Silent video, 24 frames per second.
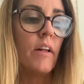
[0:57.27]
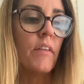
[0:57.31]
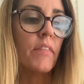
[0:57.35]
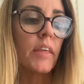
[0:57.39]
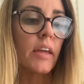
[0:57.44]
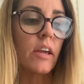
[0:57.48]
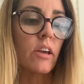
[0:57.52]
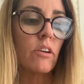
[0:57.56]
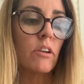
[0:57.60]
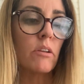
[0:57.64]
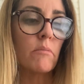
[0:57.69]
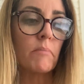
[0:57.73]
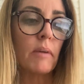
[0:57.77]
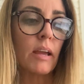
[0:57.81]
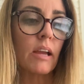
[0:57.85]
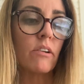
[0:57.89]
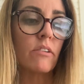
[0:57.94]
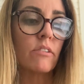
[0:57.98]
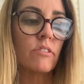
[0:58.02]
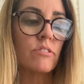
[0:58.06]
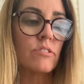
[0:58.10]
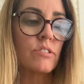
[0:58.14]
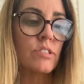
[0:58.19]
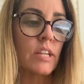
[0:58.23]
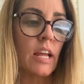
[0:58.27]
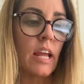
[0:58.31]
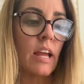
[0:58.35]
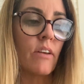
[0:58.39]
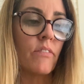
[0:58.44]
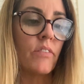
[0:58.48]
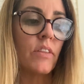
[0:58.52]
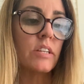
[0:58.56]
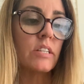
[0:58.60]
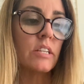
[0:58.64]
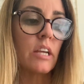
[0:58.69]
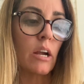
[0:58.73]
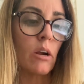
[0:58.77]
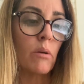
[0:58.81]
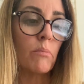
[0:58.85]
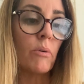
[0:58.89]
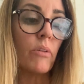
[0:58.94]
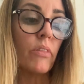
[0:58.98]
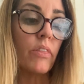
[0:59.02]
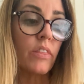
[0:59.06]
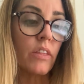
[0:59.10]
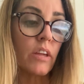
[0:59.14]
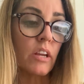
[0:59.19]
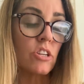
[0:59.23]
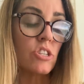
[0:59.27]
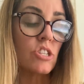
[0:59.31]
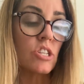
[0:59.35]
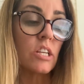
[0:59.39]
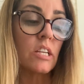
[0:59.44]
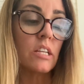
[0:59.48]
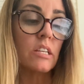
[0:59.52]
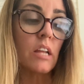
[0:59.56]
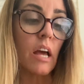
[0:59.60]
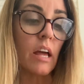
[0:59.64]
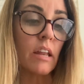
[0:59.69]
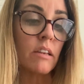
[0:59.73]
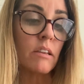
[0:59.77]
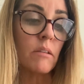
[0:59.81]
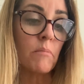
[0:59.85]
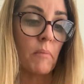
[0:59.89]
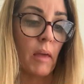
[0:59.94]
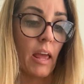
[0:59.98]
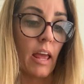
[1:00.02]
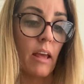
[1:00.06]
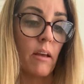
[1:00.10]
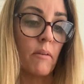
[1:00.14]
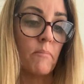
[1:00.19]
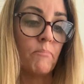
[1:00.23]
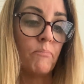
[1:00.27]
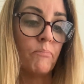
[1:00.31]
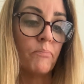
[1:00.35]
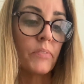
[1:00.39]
they couldn't make her understand the terrible things she'd done to me.